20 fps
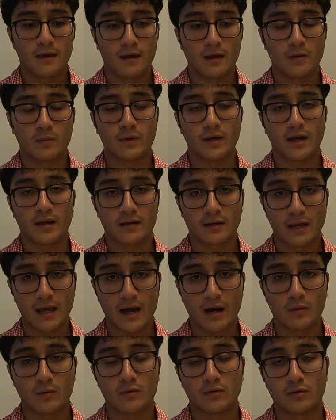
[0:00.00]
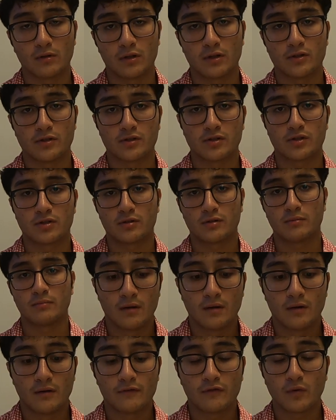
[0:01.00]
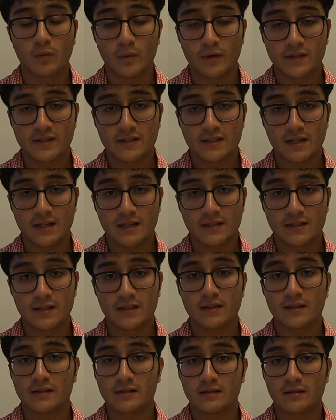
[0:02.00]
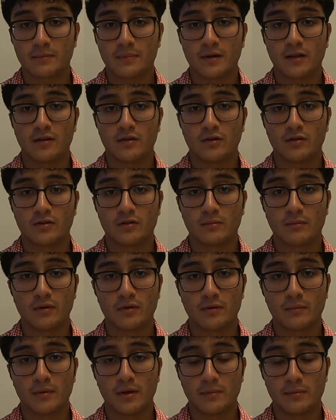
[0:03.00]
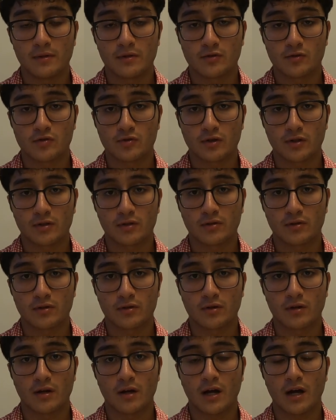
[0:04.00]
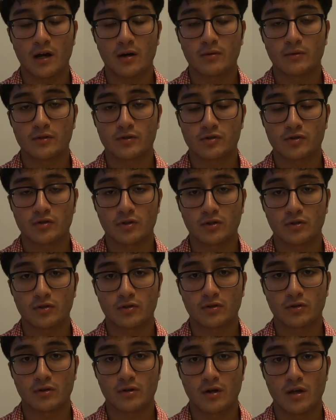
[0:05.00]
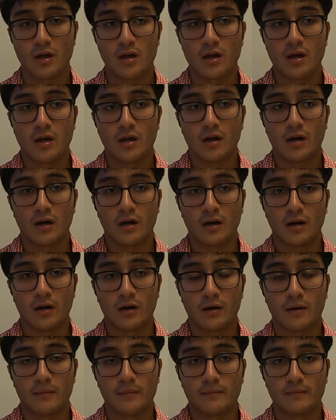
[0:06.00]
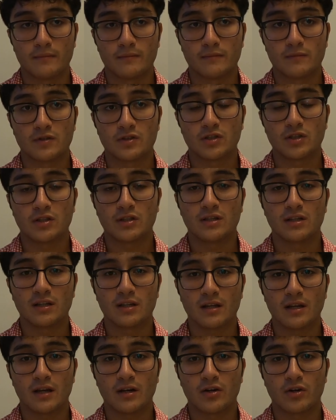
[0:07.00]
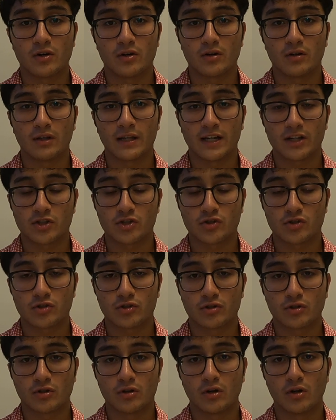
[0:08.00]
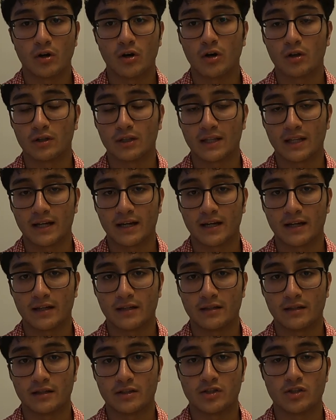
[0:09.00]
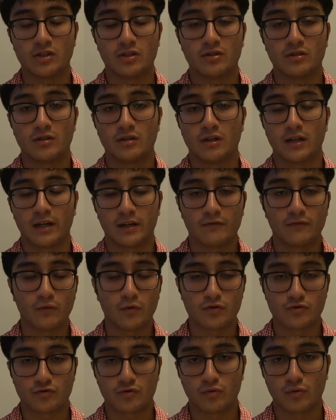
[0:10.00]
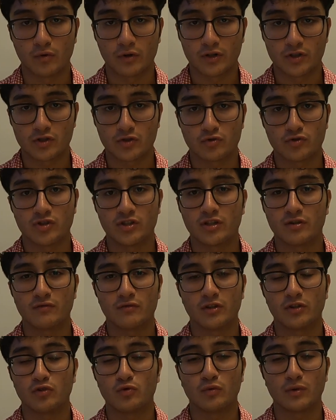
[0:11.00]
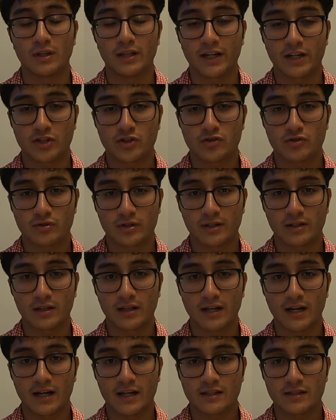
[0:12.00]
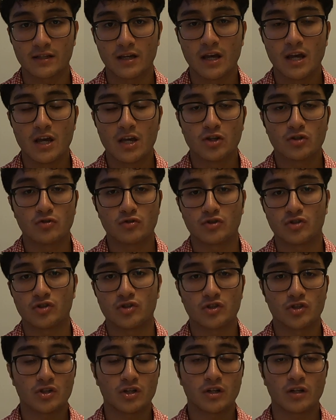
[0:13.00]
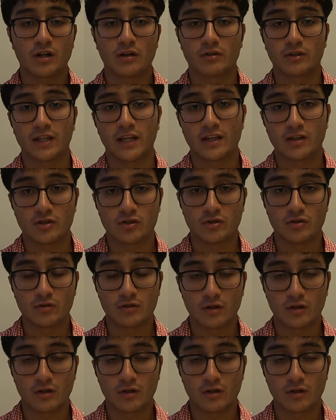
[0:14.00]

and we had an hour lunch. For Wednesdays, it does depend on your mother-baby instructor. Our instructor, she did her lecture online and she did like voice recording, so she didn't really do a lecture in class. So she just cut our day